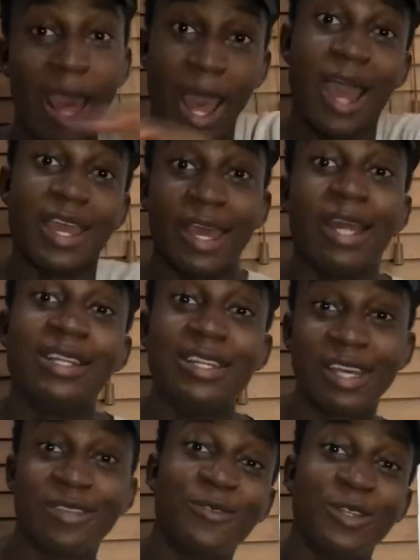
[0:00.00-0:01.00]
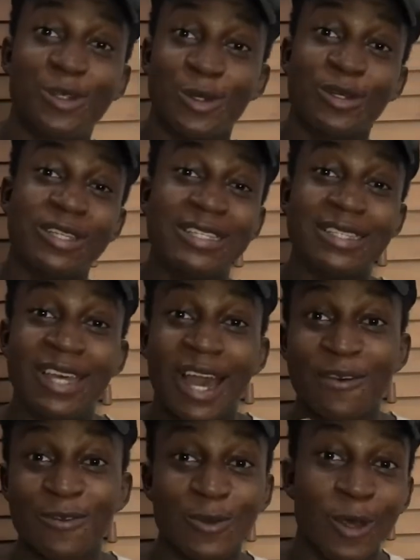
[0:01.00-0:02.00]
And yeah, the next feature is the
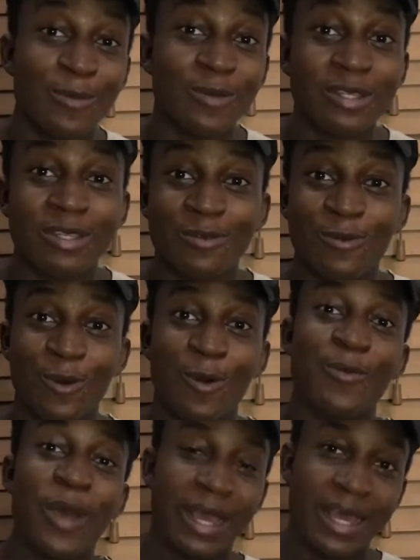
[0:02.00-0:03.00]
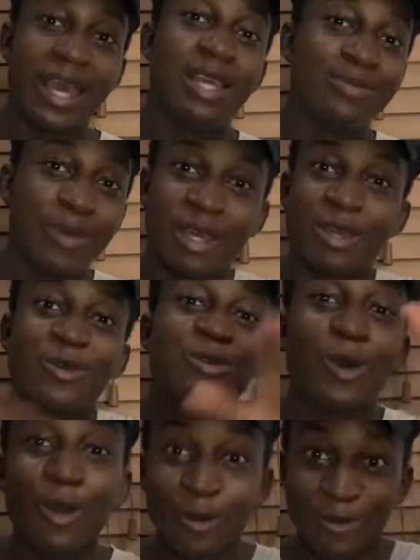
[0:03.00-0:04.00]
housewife. This is for my guys, my girls,
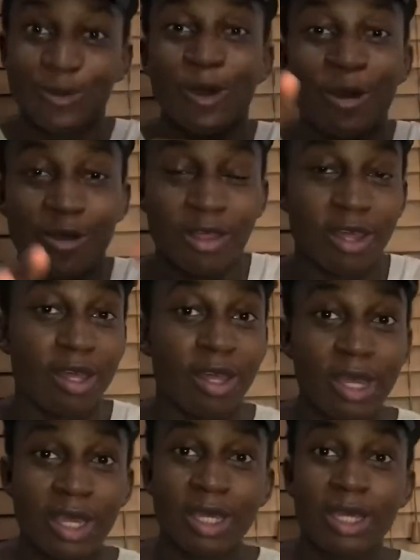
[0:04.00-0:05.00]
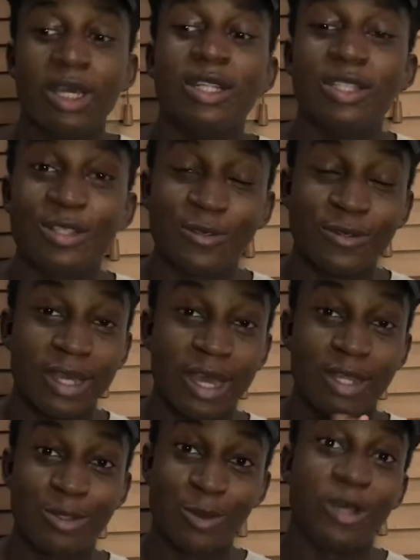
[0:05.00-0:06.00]
all of you out there. This
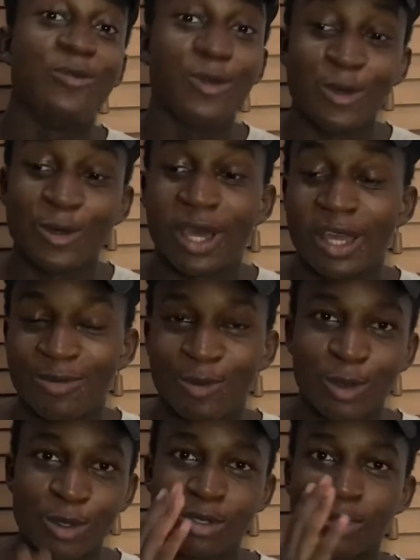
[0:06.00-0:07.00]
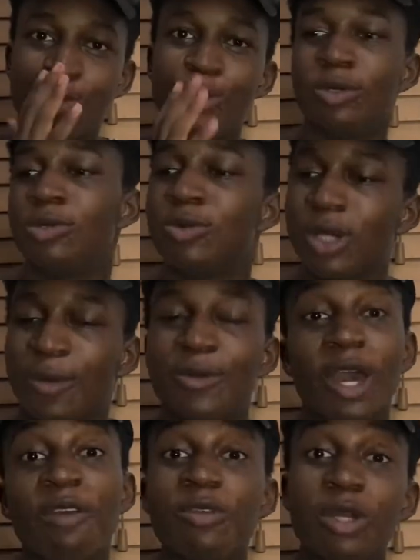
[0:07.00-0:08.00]
one is for you guys, because you know you can be
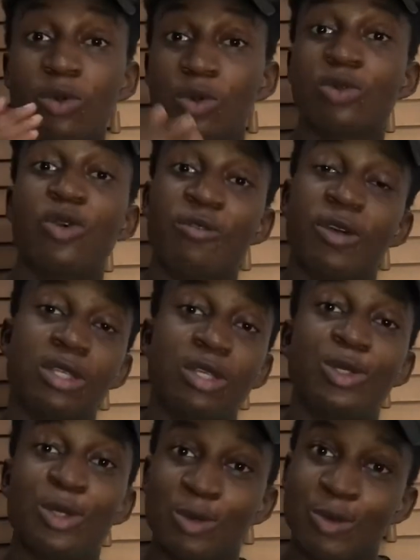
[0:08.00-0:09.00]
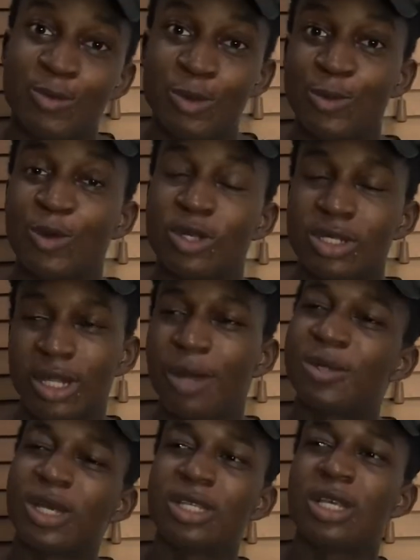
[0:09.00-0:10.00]
having those conversations with people on
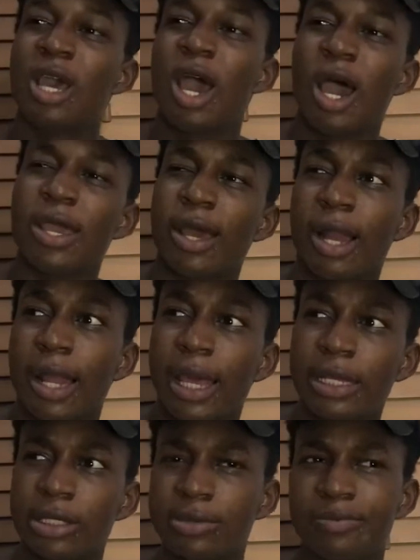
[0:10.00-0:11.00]
Snapchat and you're like,